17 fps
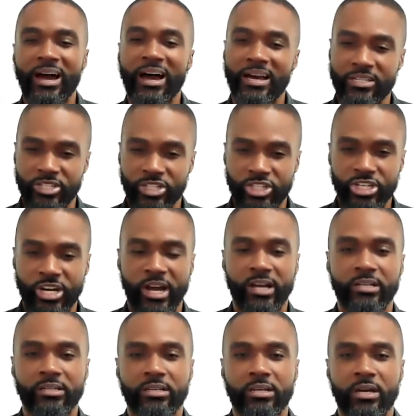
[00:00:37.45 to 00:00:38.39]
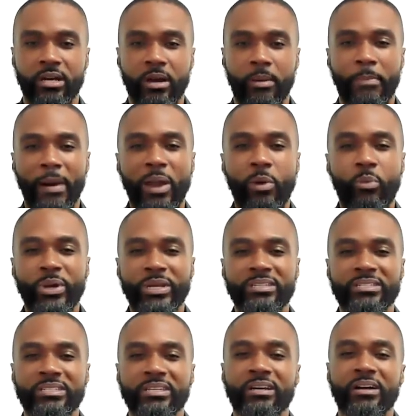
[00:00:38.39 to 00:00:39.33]
as a child by
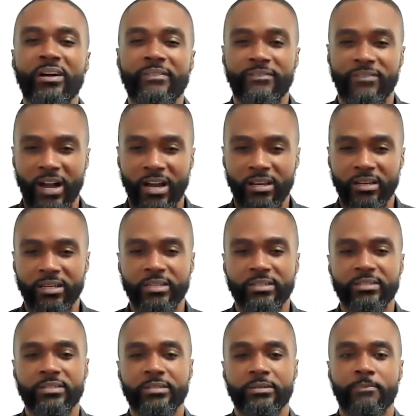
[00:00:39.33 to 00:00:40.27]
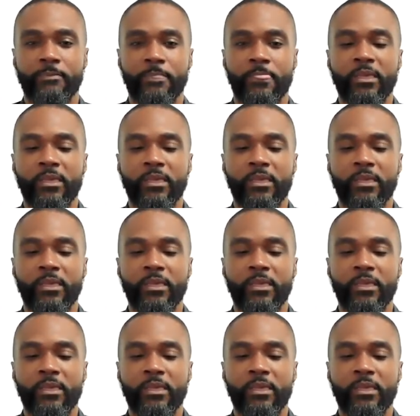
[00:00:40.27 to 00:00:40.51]
witnessing violence.